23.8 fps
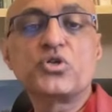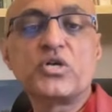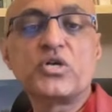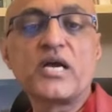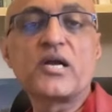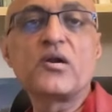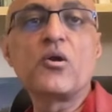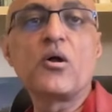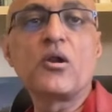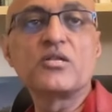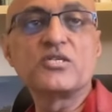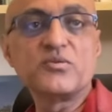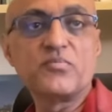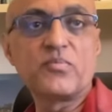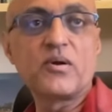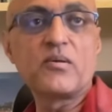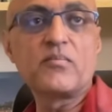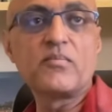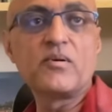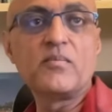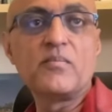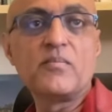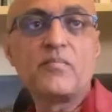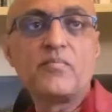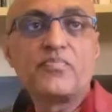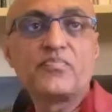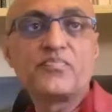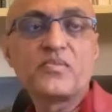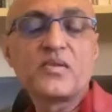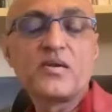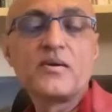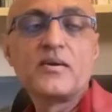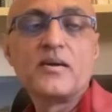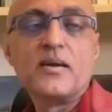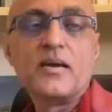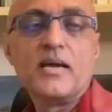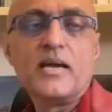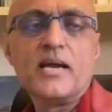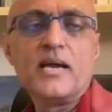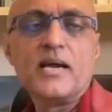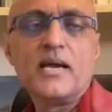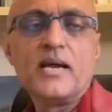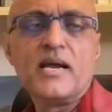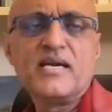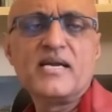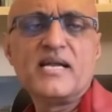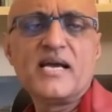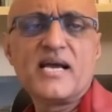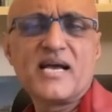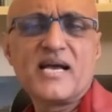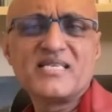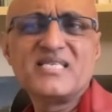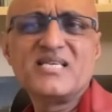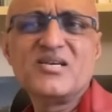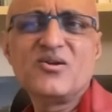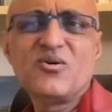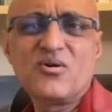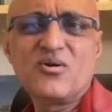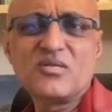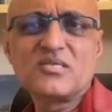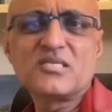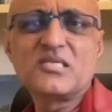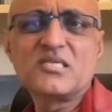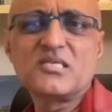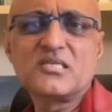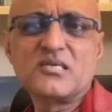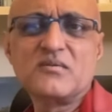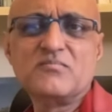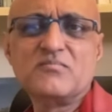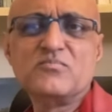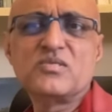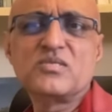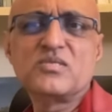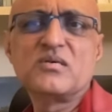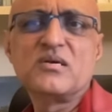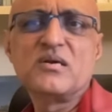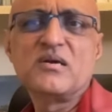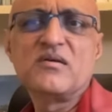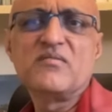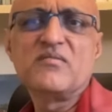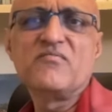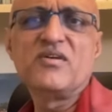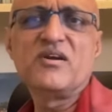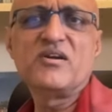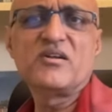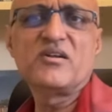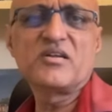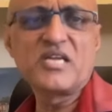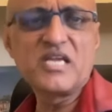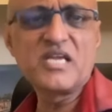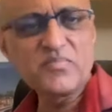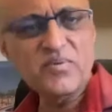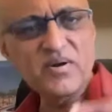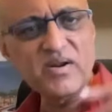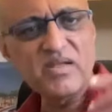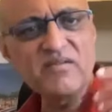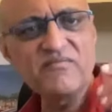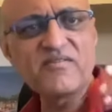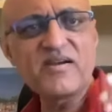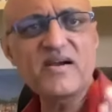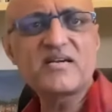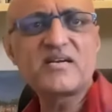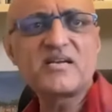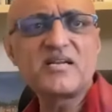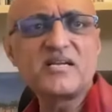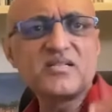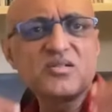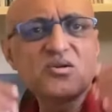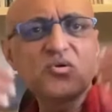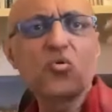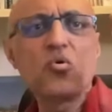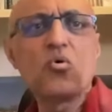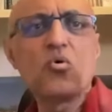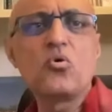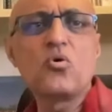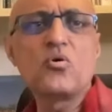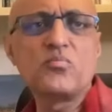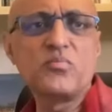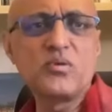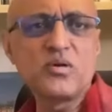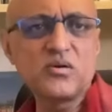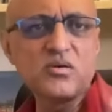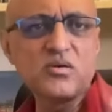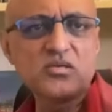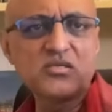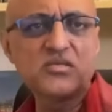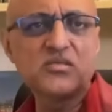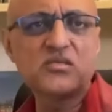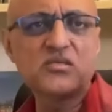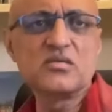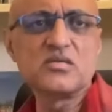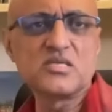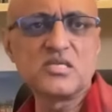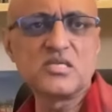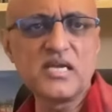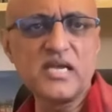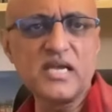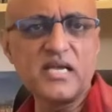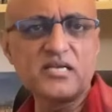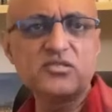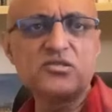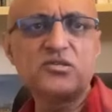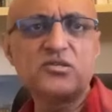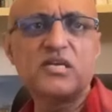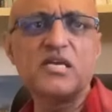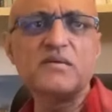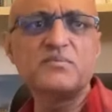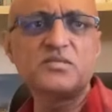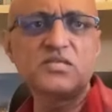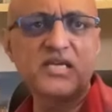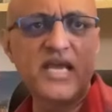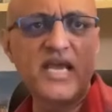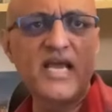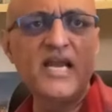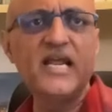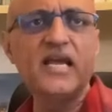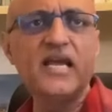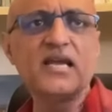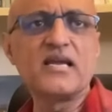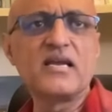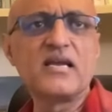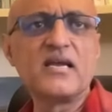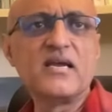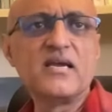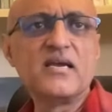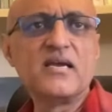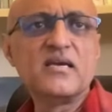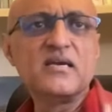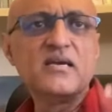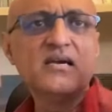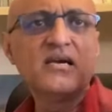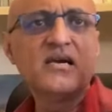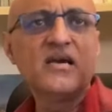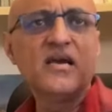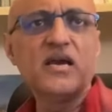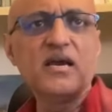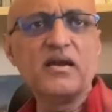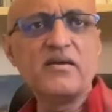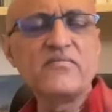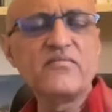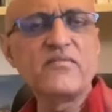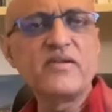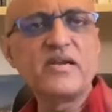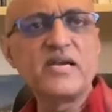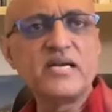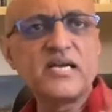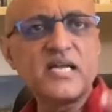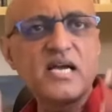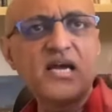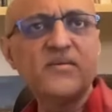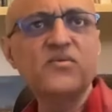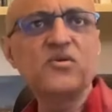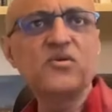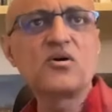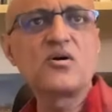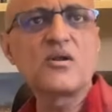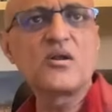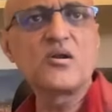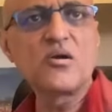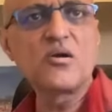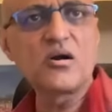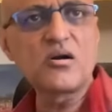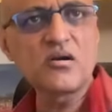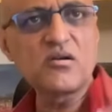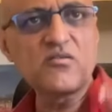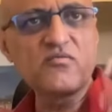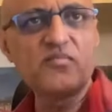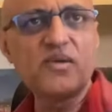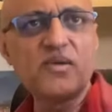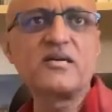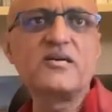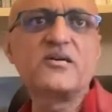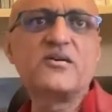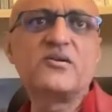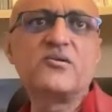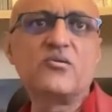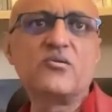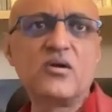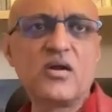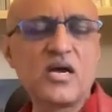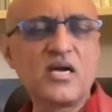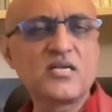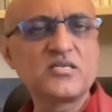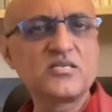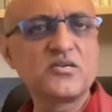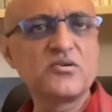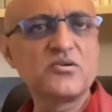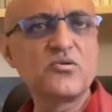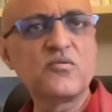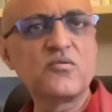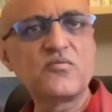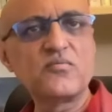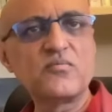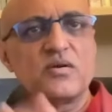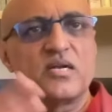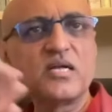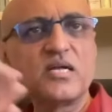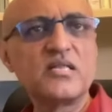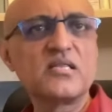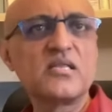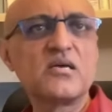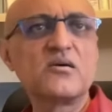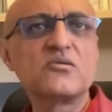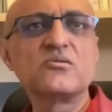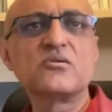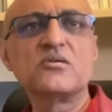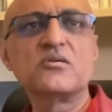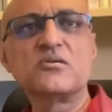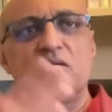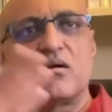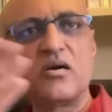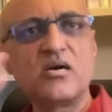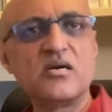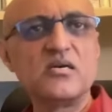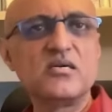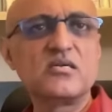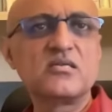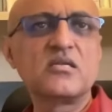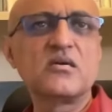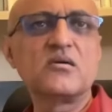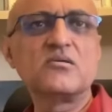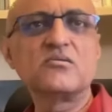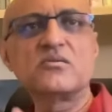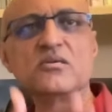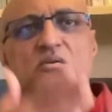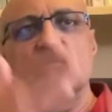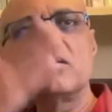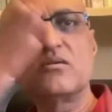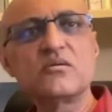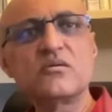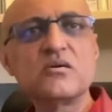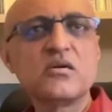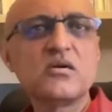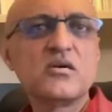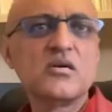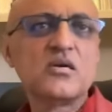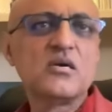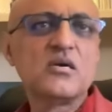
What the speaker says: technology problem. And as in all systems, we have to keep refactoring the code because this thing has to keep scaling. Every time you're an order of magnitude larger, you go from 10,000 to 100,000 to,